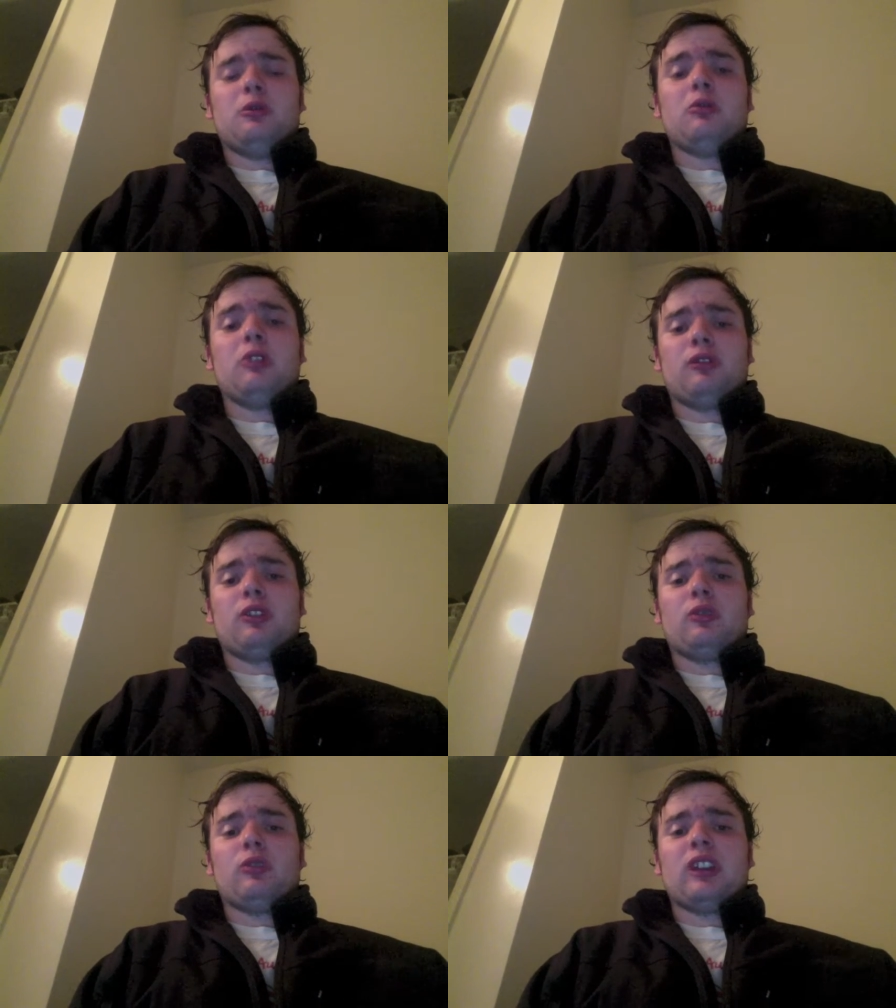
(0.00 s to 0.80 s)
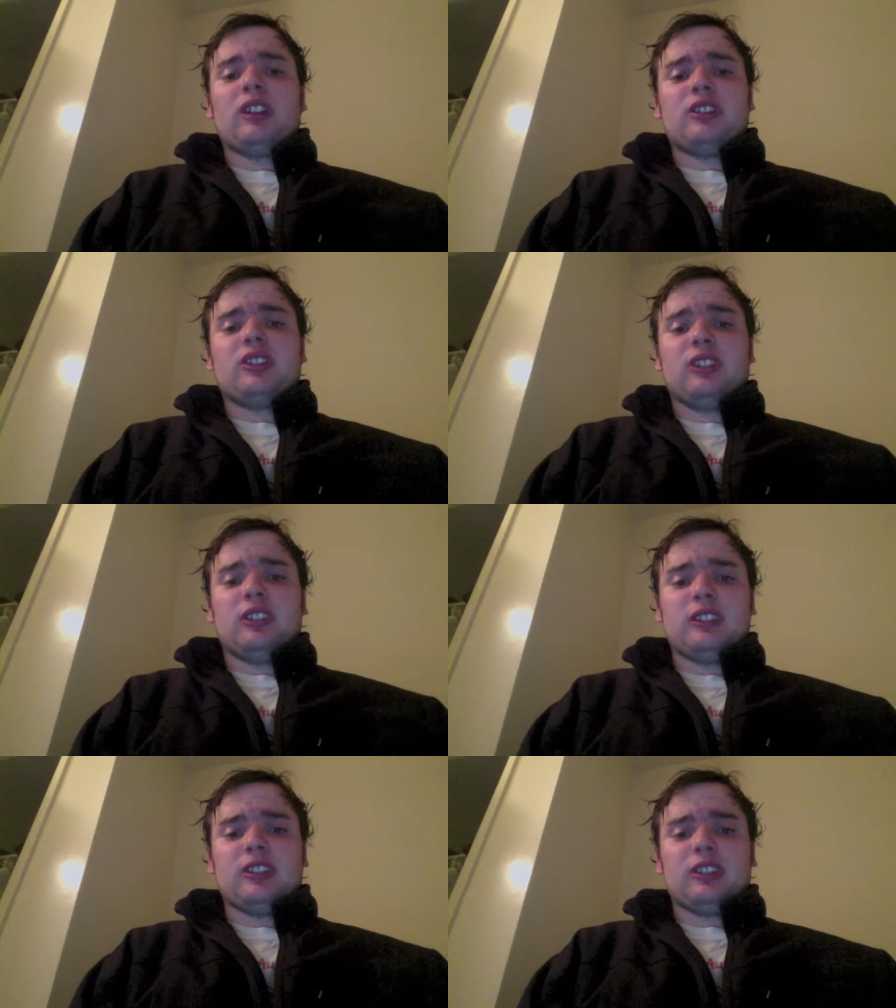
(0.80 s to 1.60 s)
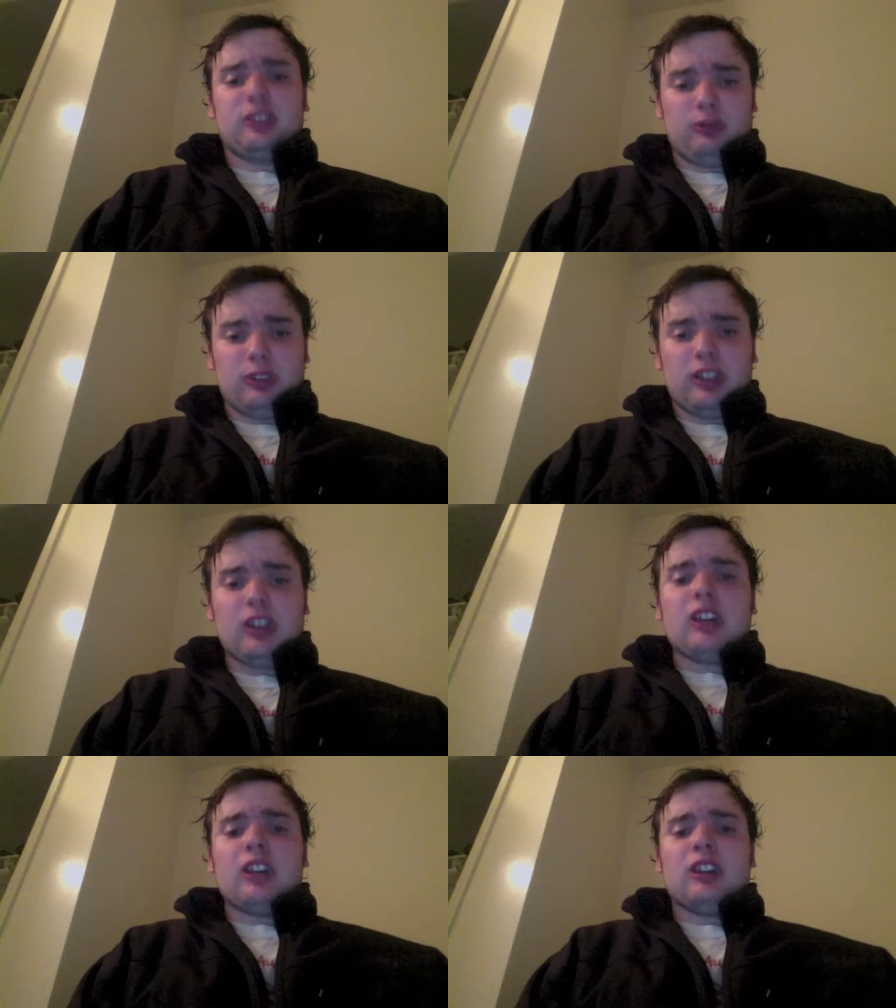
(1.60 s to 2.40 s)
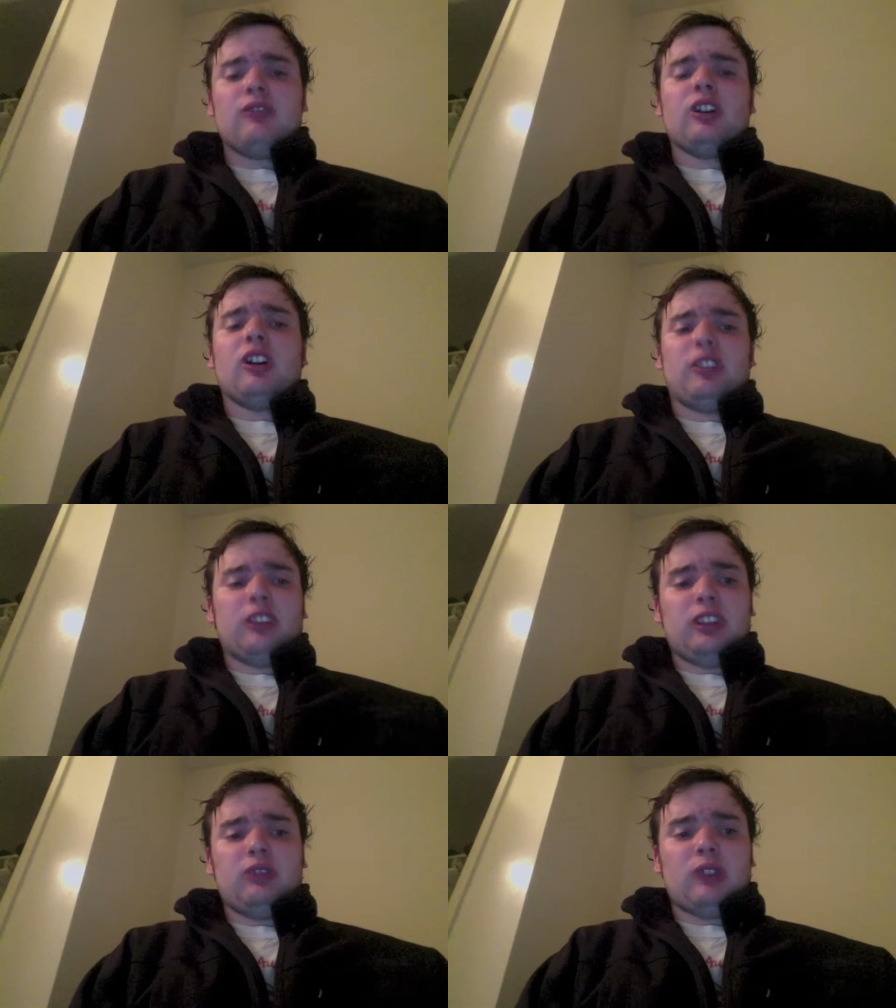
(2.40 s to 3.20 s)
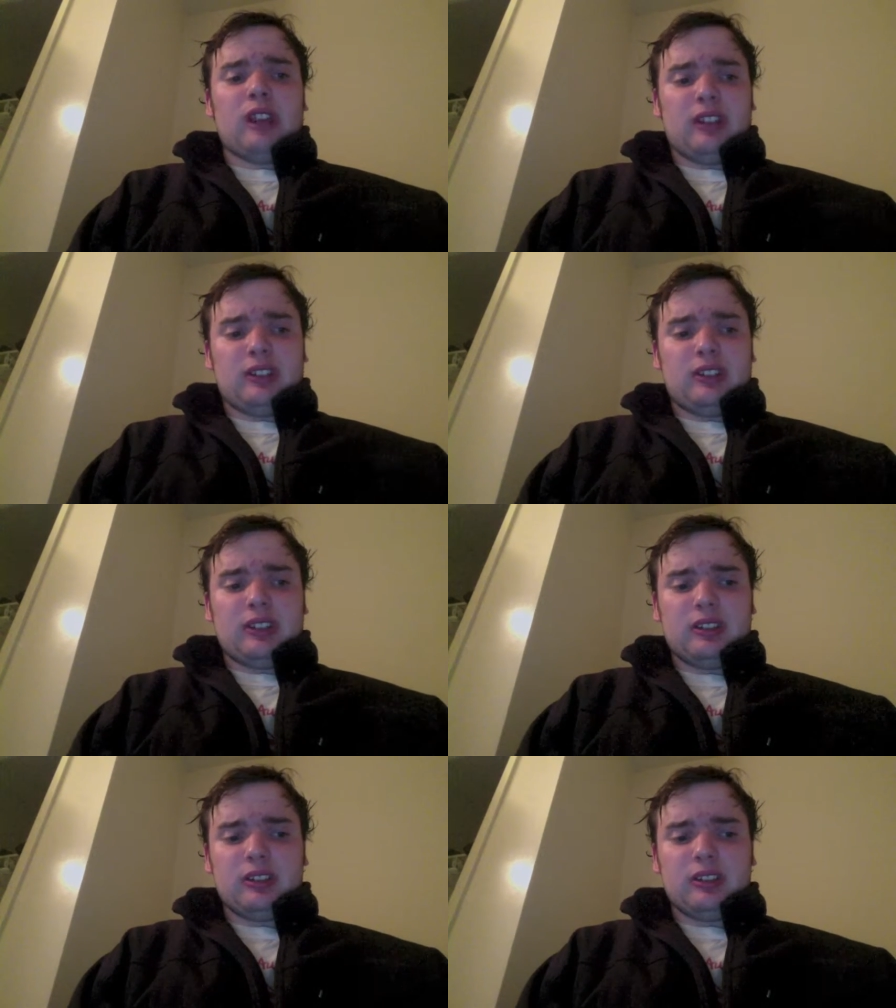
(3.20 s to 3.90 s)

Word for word: one of the greatest in this industry, if not the greatest.